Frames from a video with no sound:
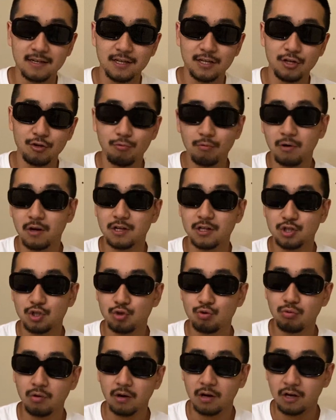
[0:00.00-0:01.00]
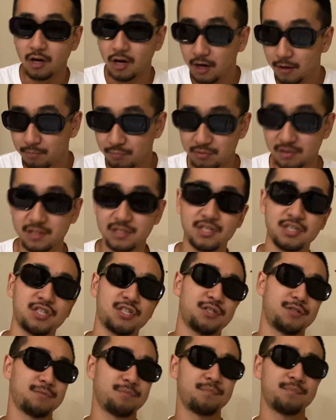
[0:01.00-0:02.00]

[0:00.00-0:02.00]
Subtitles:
you want to accomplish.